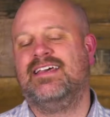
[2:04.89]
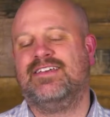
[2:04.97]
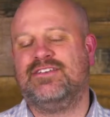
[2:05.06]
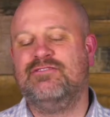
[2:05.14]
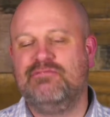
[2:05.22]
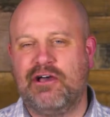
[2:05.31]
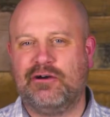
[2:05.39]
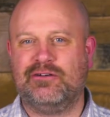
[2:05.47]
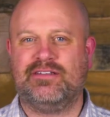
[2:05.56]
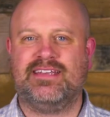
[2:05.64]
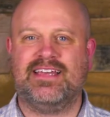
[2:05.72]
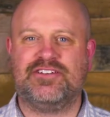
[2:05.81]
you know
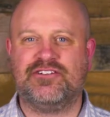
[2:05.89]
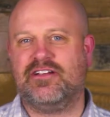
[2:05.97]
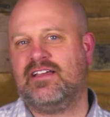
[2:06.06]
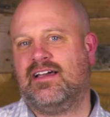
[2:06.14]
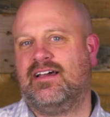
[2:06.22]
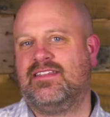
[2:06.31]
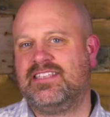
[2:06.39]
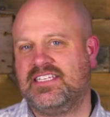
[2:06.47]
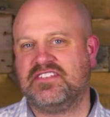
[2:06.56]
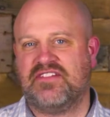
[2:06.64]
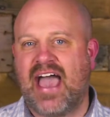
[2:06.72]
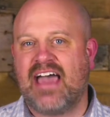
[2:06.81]
that during the
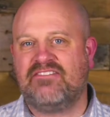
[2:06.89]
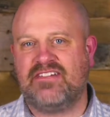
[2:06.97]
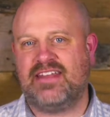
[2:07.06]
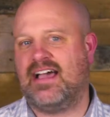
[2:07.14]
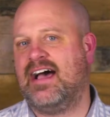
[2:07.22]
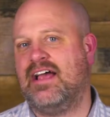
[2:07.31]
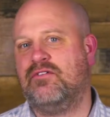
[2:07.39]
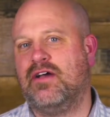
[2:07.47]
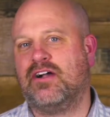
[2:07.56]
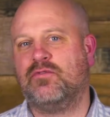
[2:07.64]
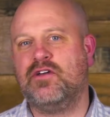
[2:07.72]
season of Advent at High Rock,